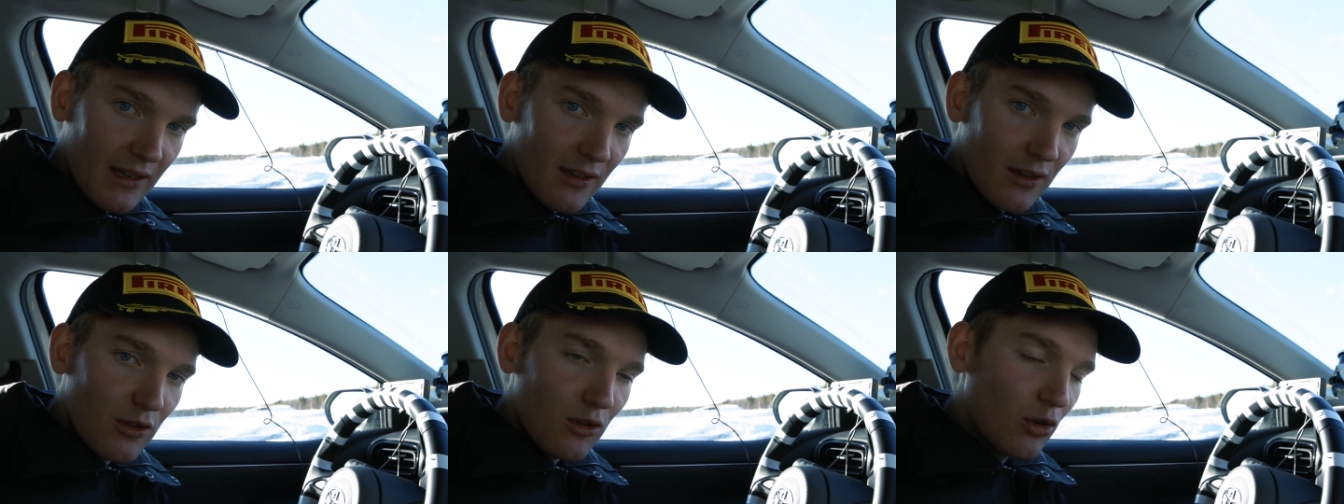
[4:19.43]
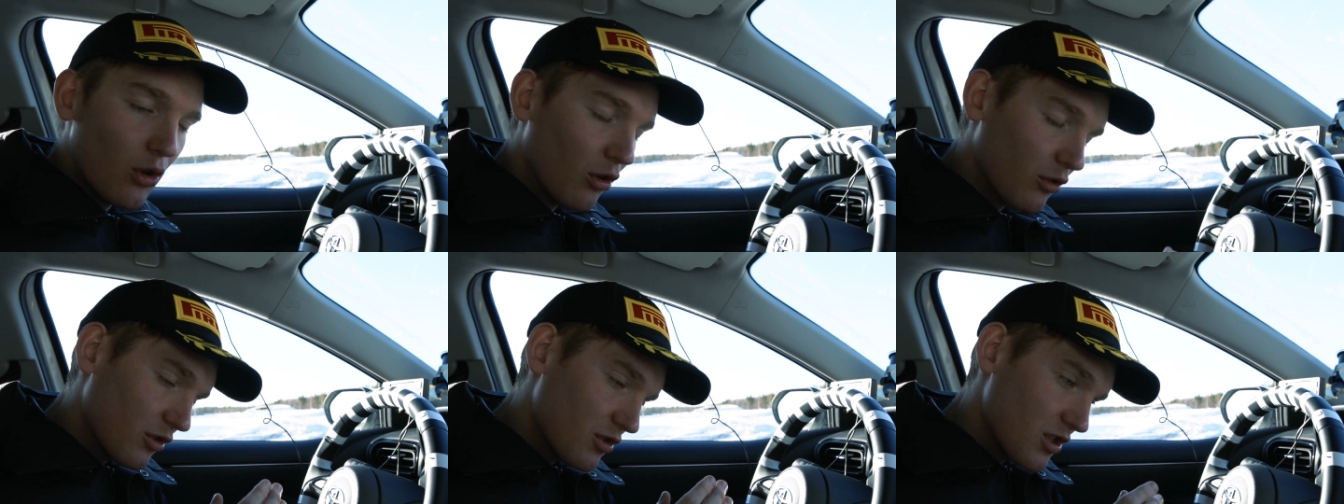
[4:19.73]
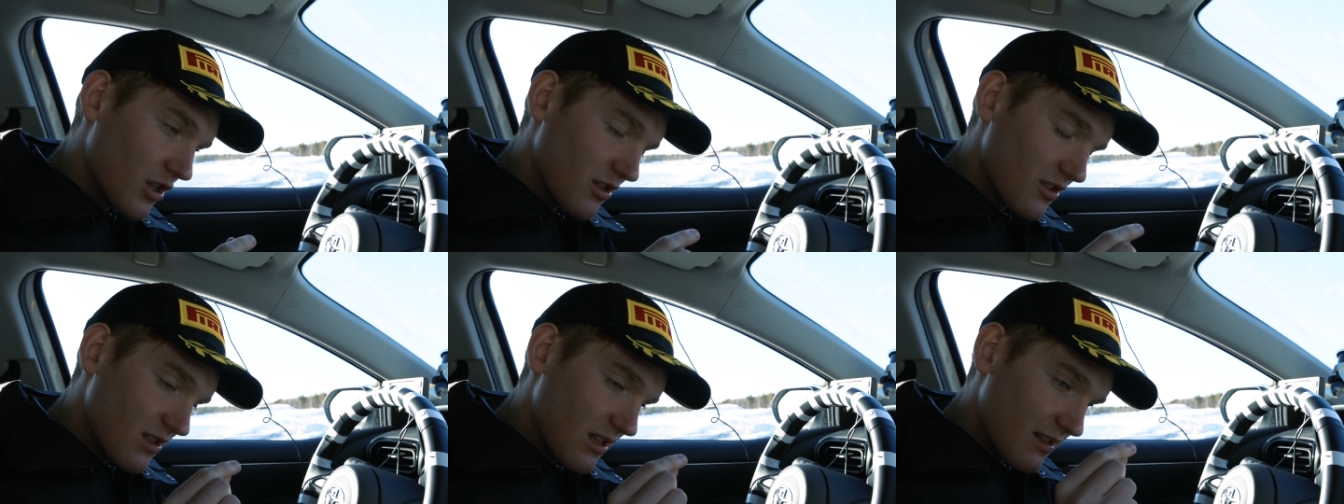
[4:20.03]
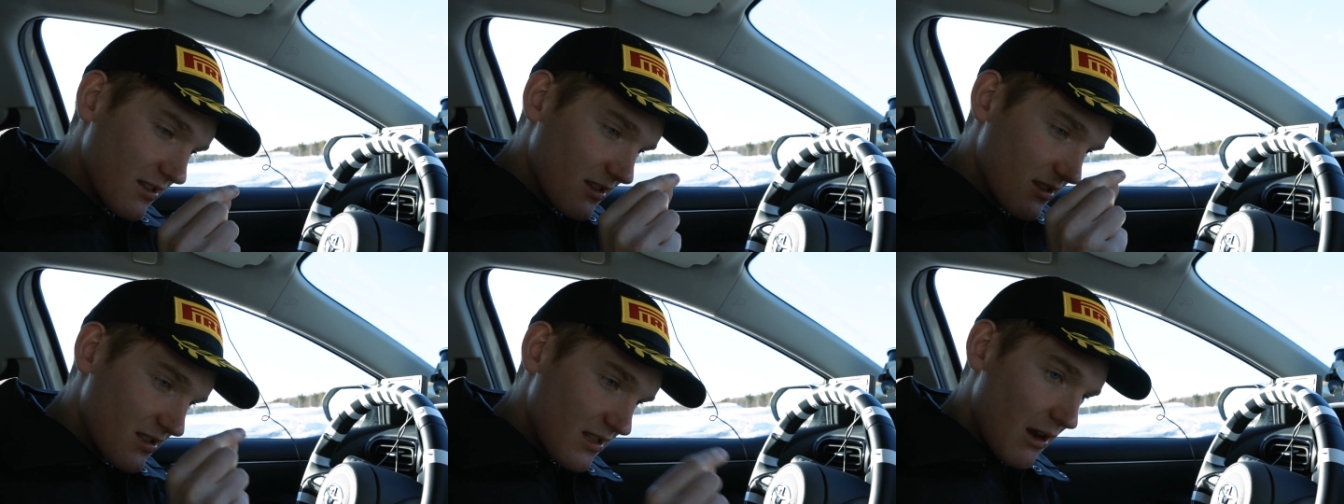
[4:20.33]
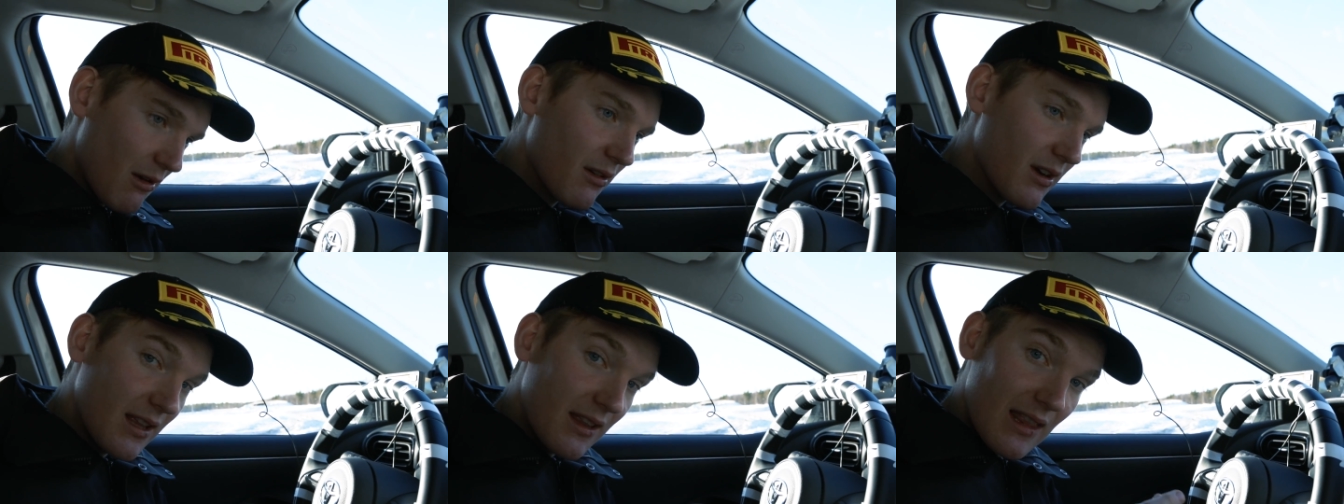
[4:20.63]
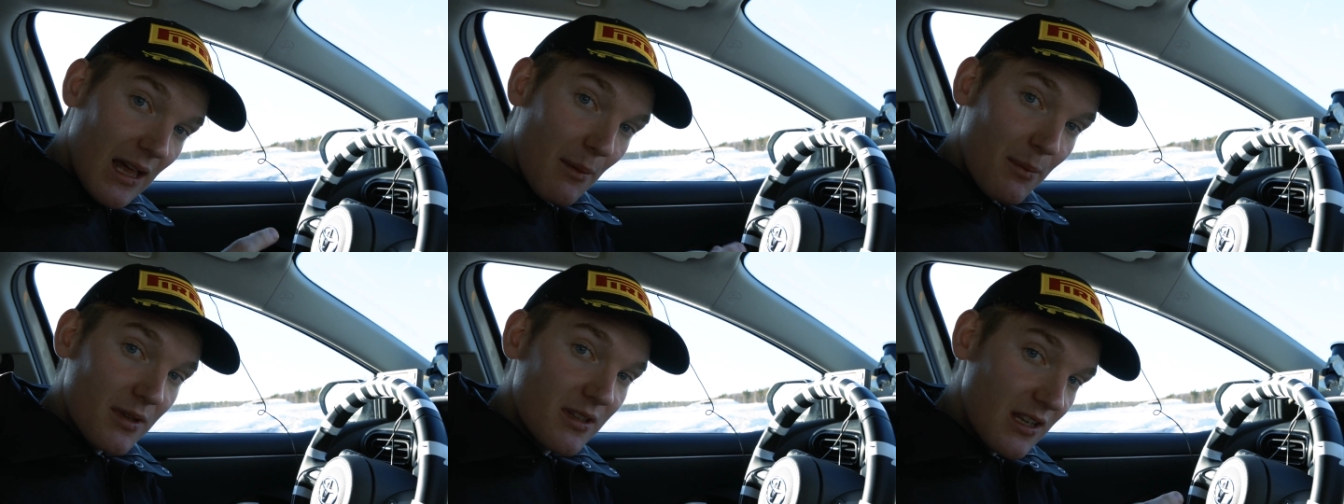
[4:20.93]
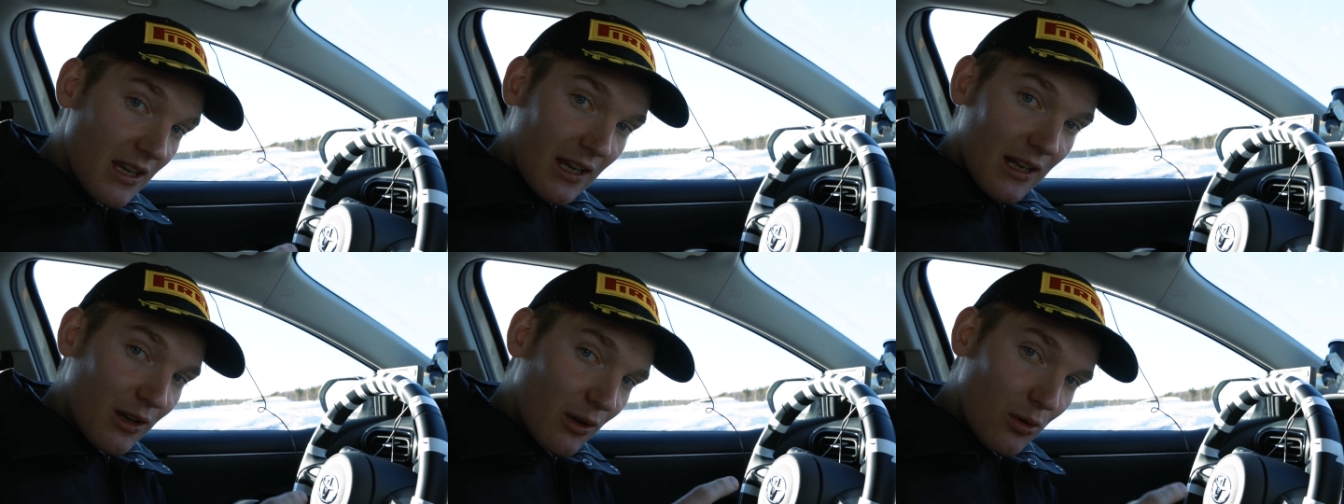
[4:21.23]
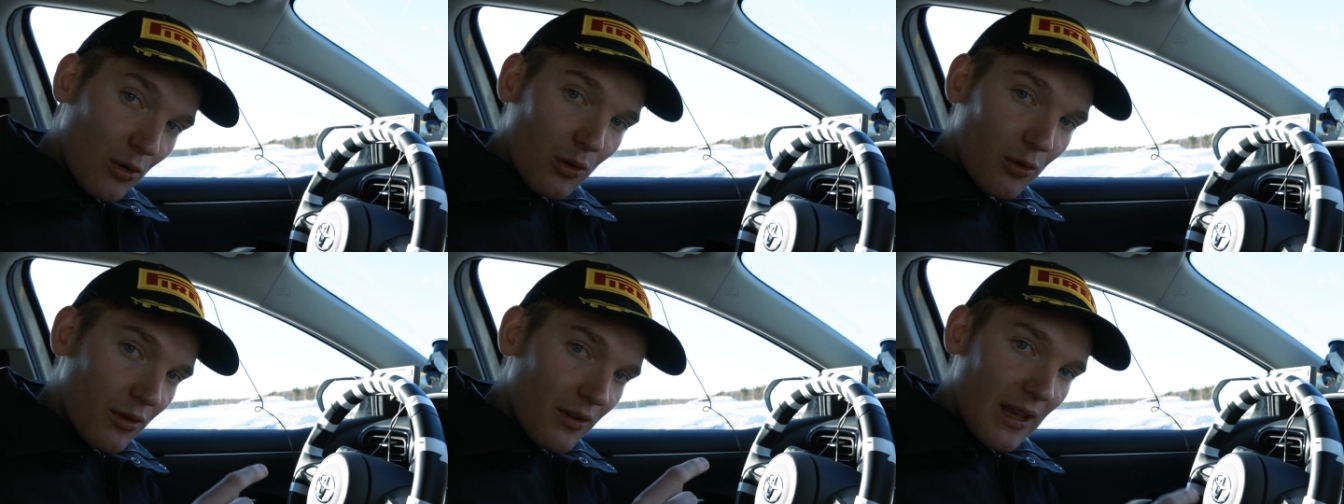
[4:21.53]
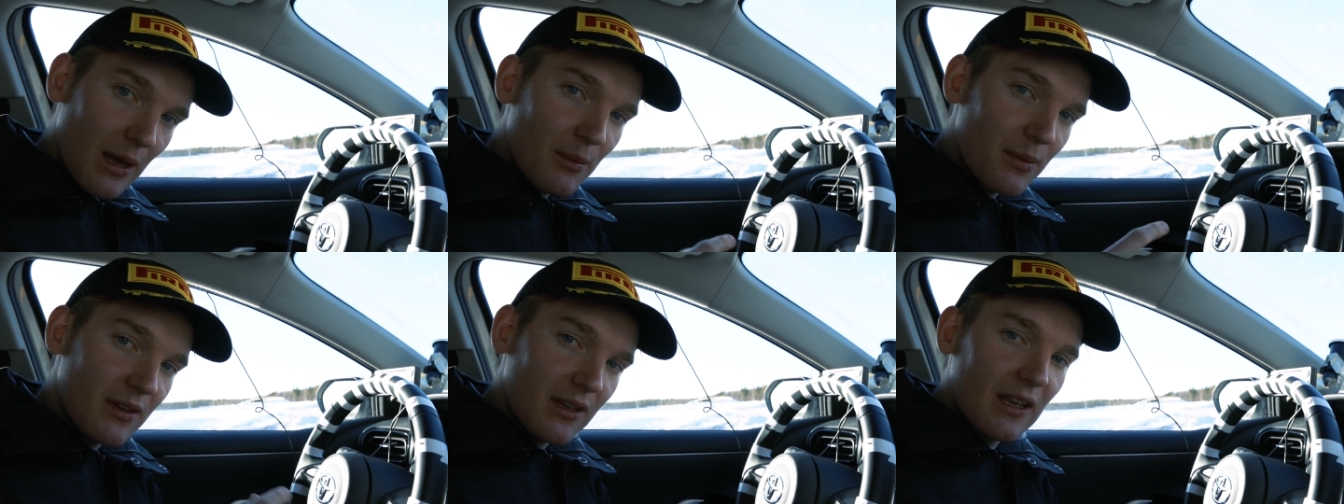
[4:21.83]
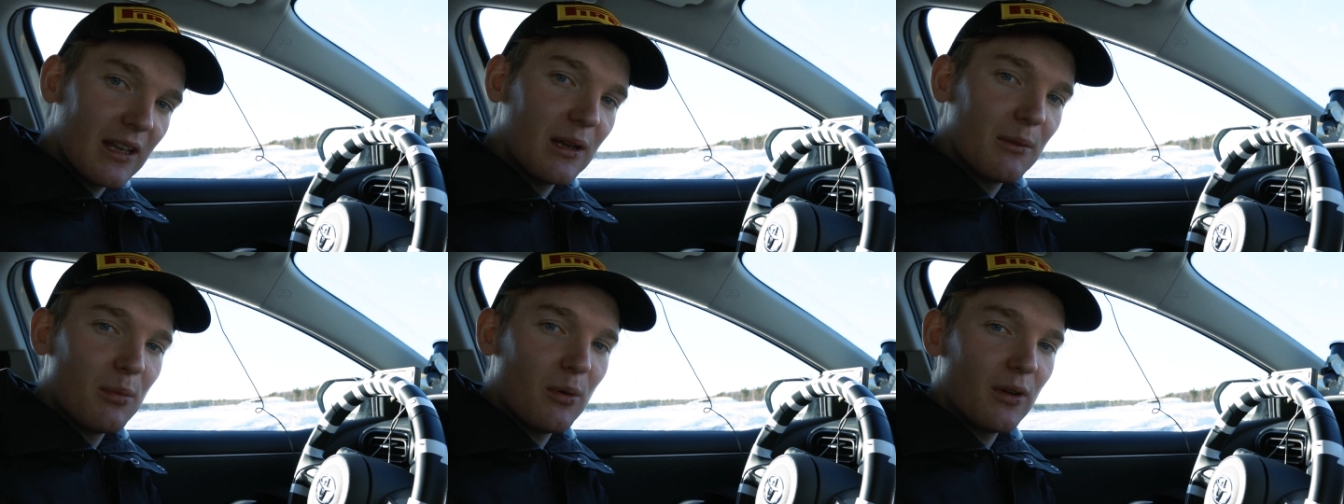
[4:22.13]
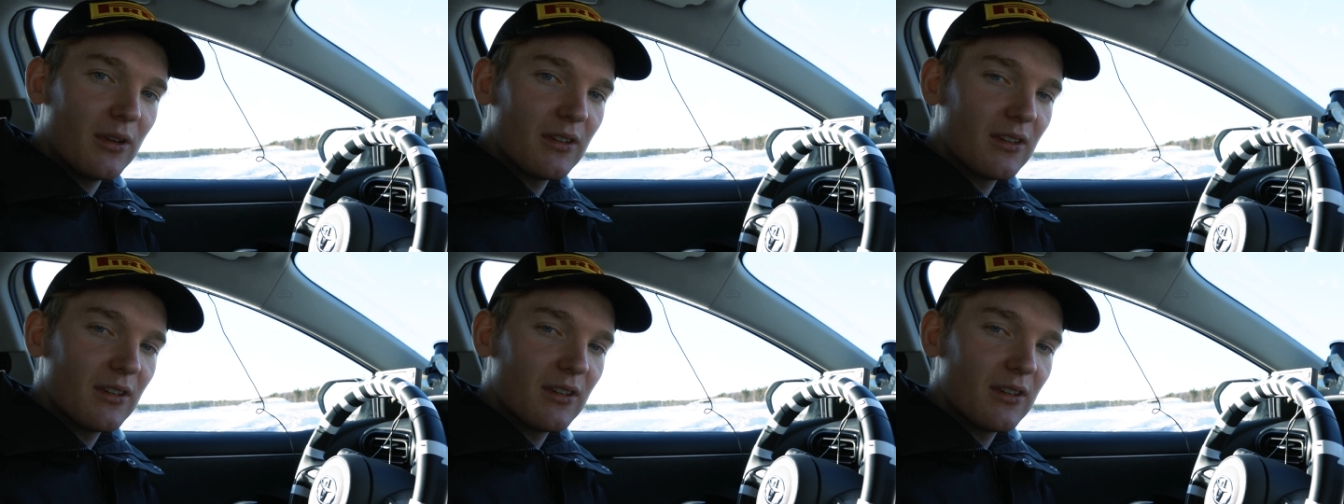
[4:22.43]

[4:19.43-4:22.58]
not just necessarily that particular corner at that particular point.